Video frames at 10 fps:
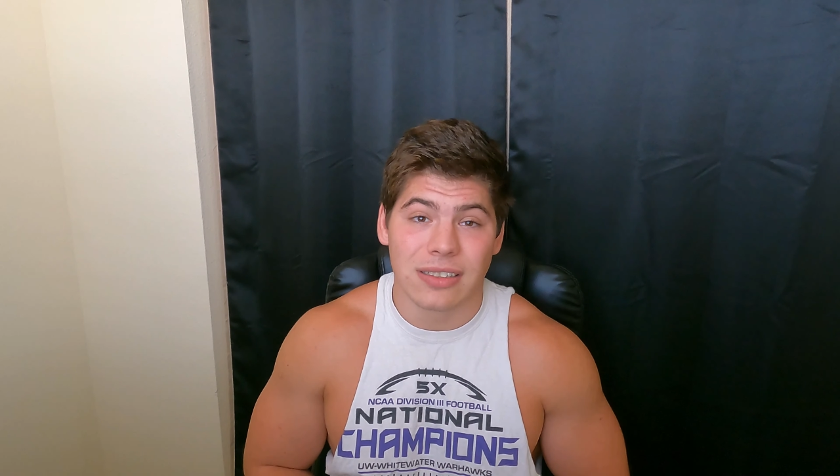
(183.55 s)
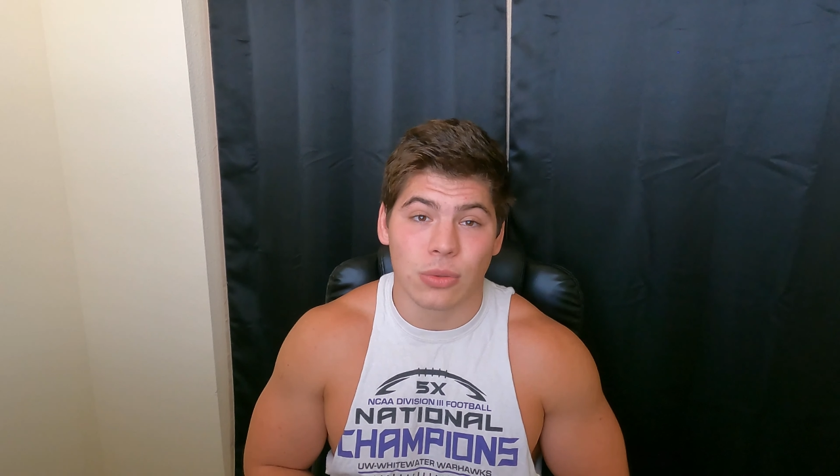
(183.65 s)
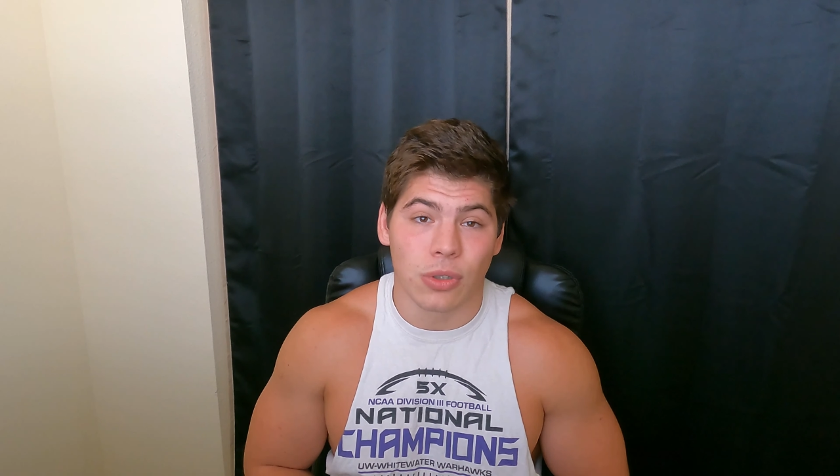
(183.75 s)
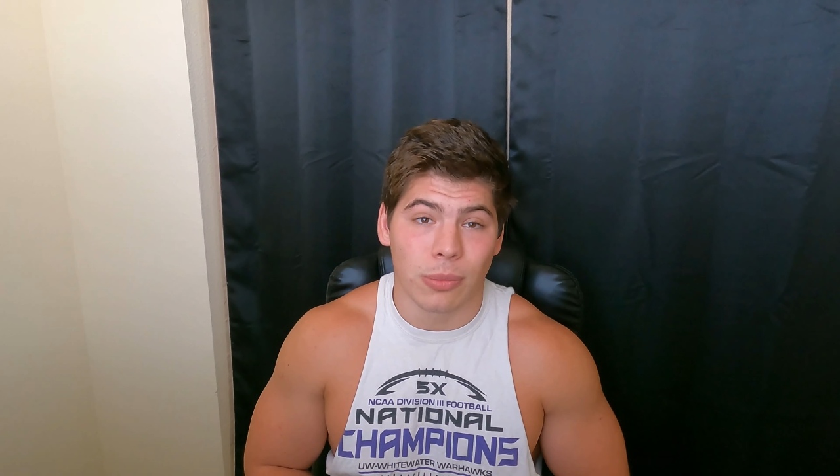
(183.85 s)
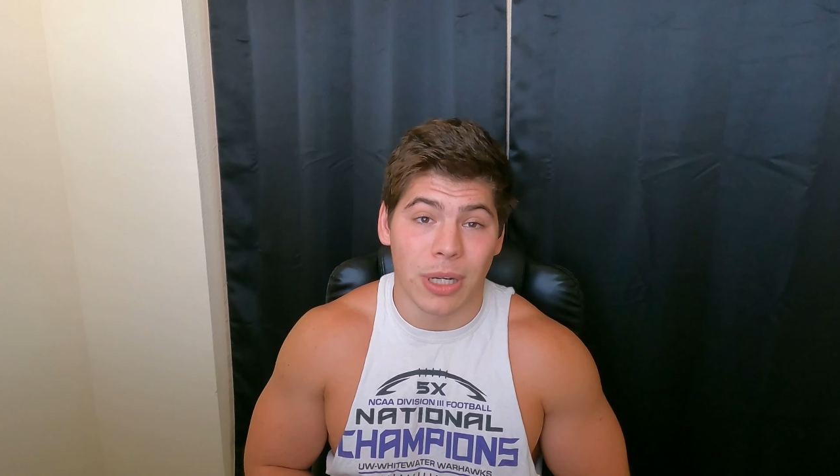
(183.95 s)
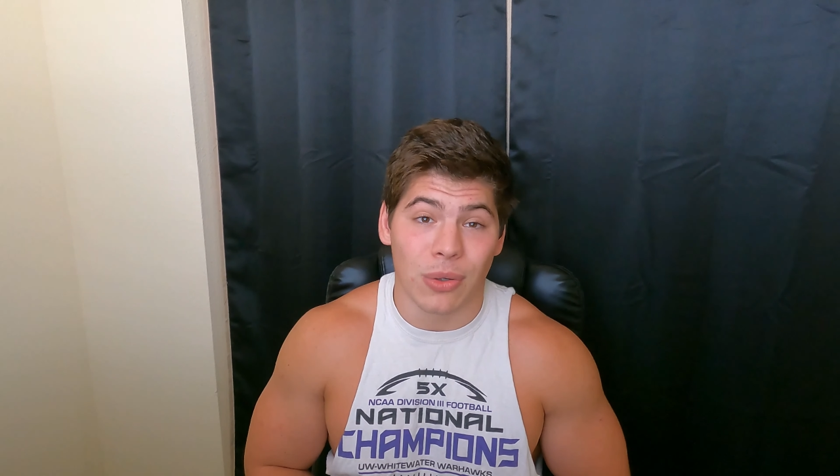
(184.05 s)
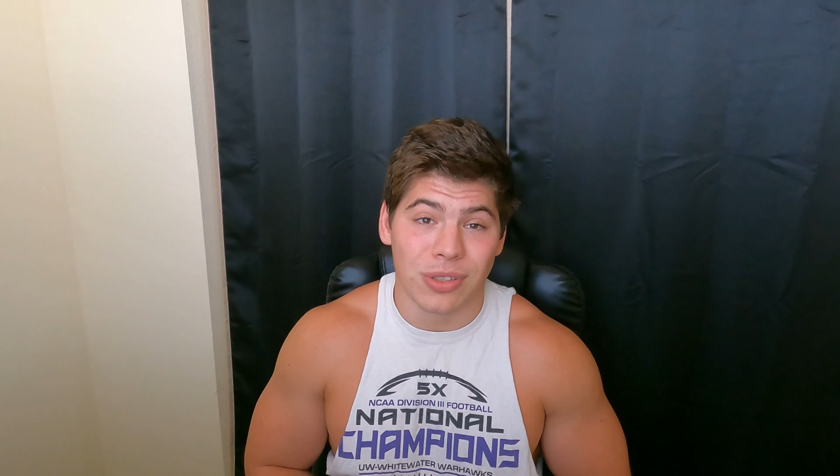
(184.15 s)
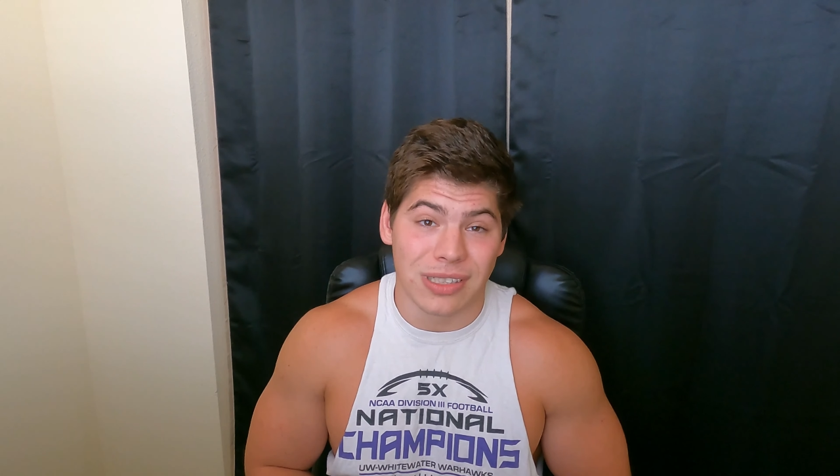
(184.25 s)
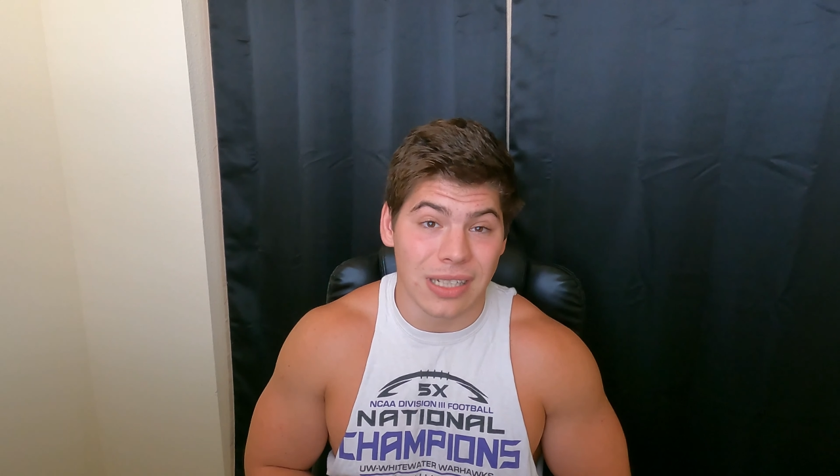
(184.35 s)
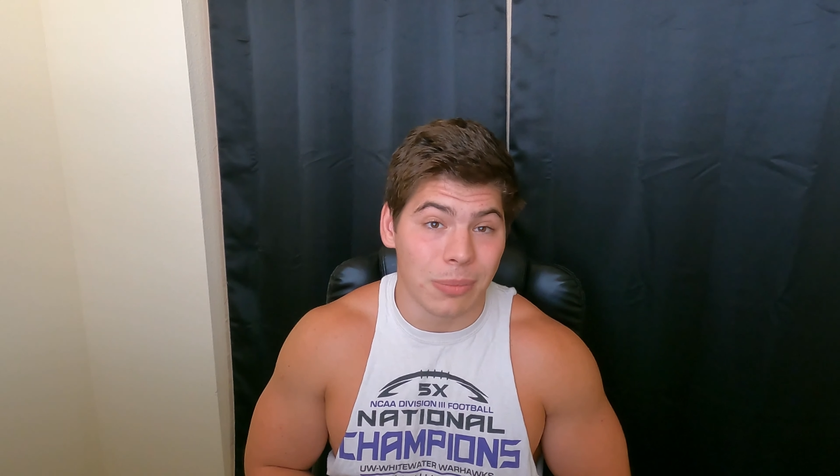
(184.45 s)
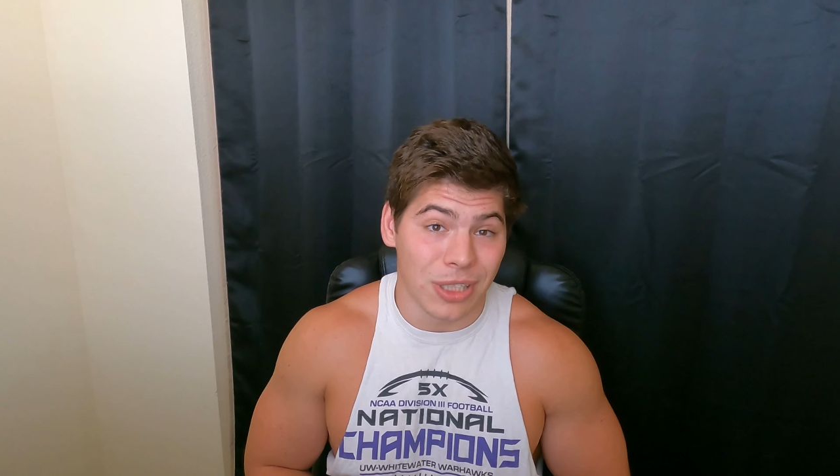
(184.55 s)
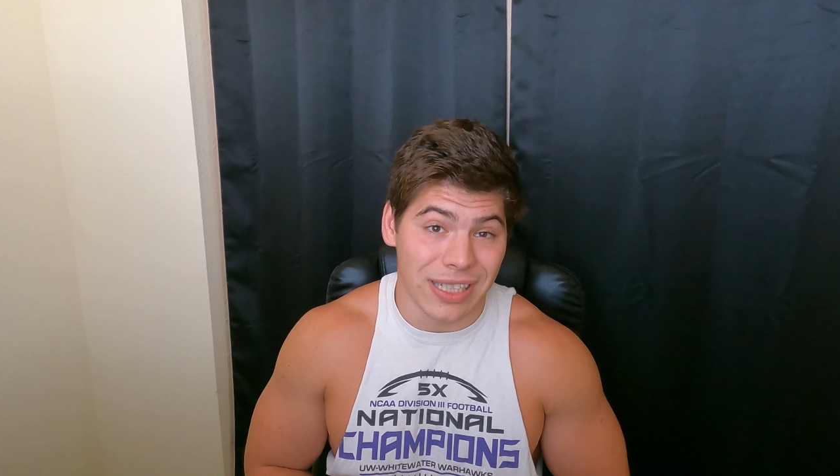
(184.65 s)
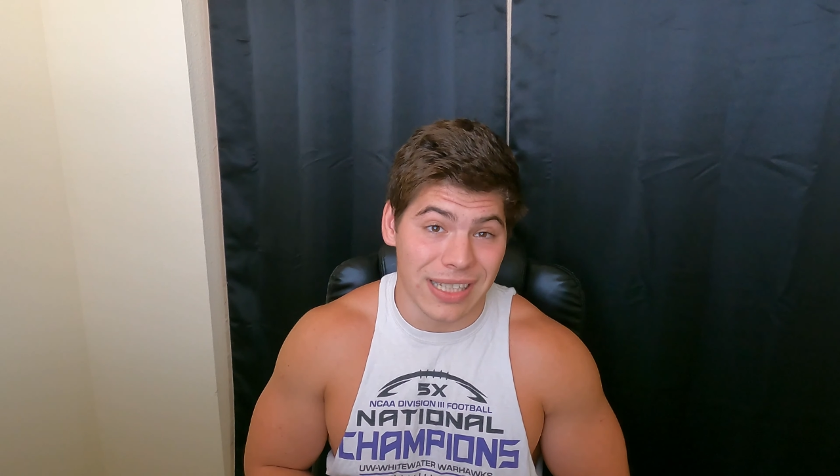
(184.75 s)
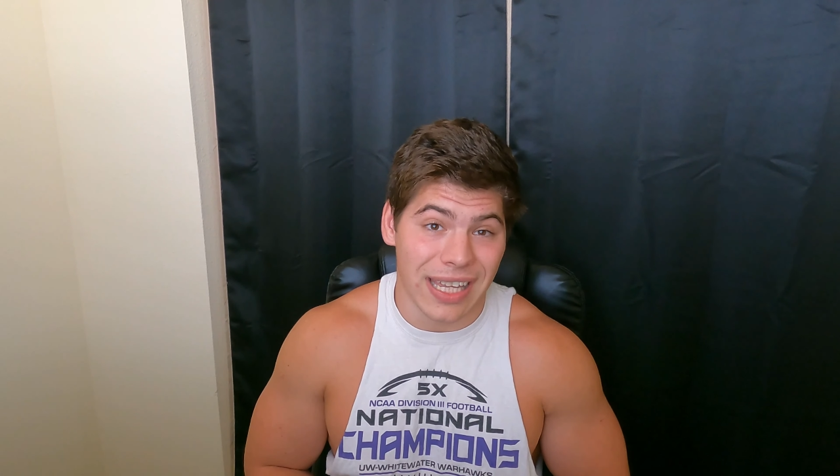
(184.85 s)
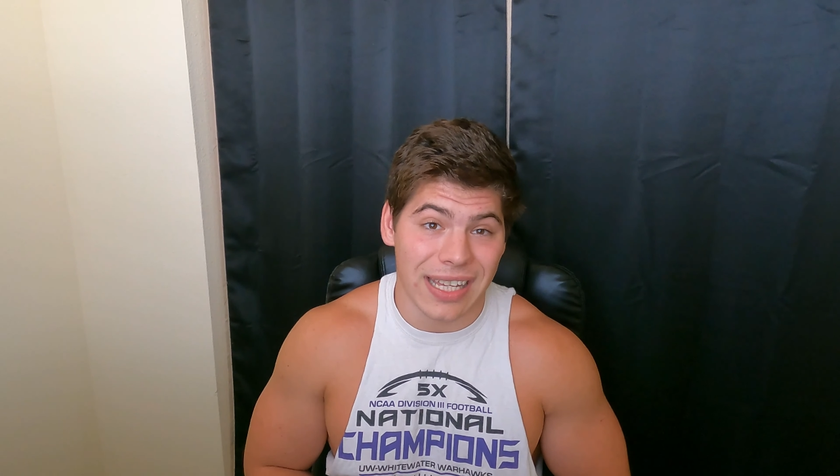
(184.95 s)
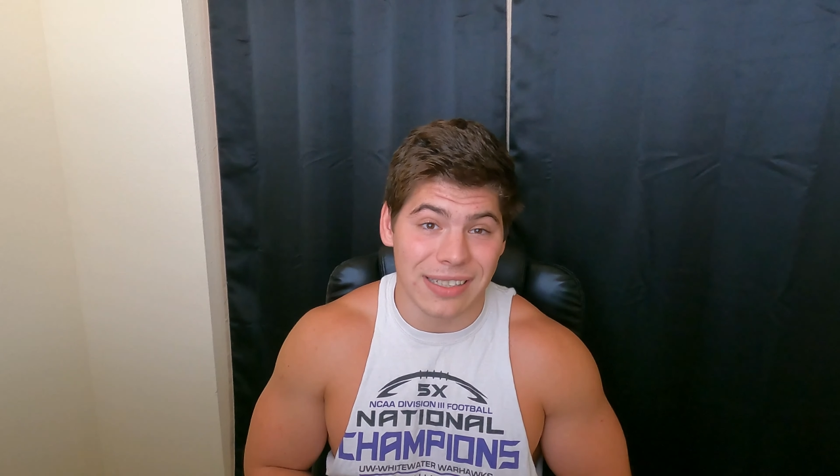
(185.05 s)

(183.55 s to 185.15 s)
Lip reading: So we're about doubling that,